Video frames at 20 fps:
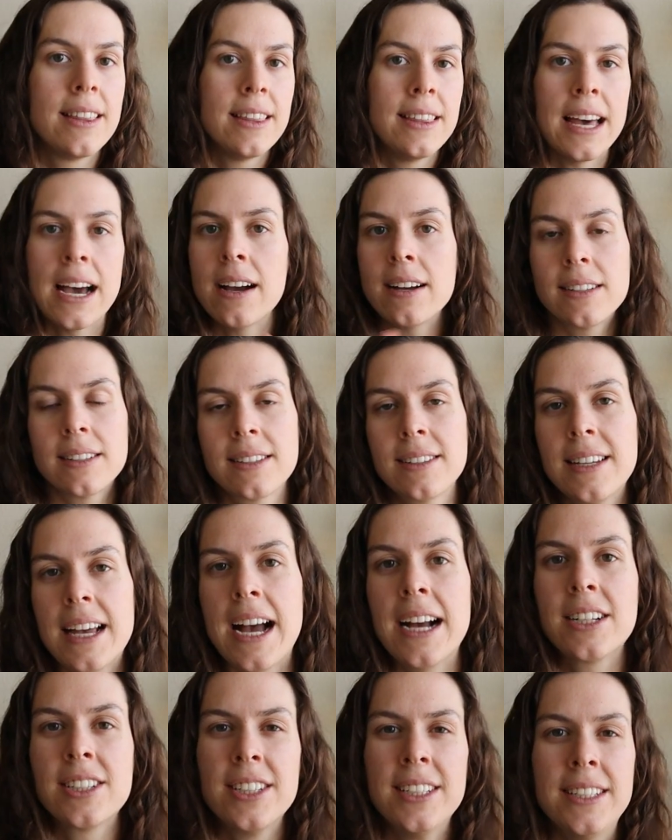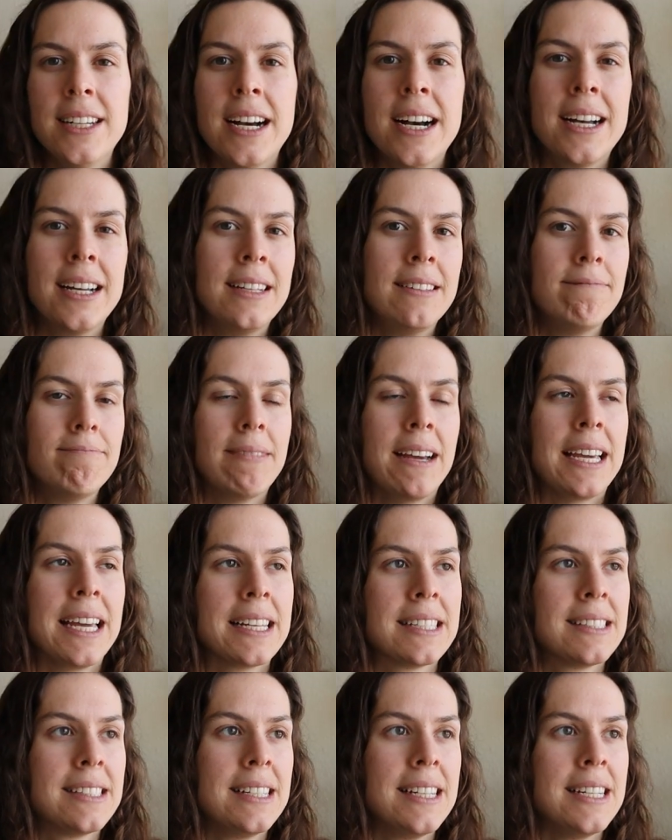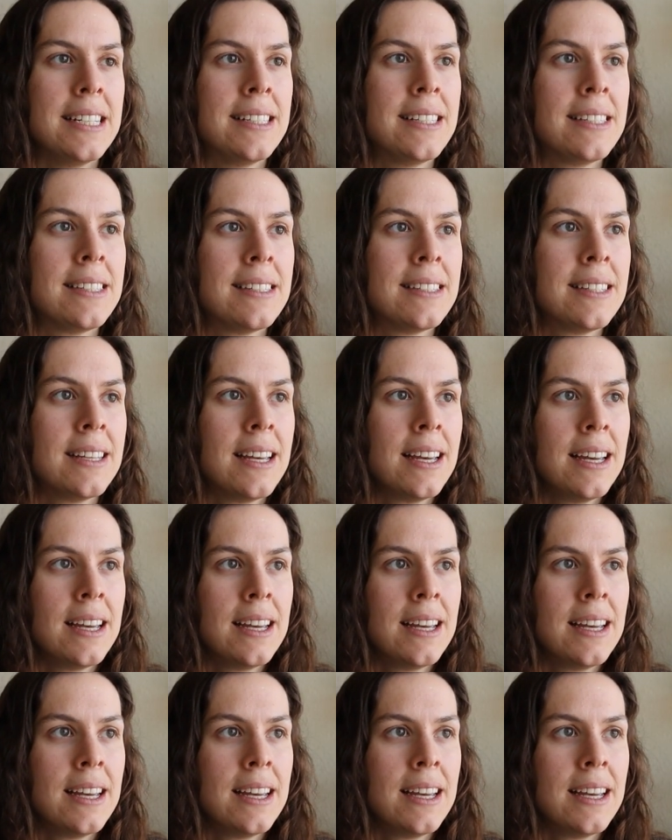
that's actually not, I guess it's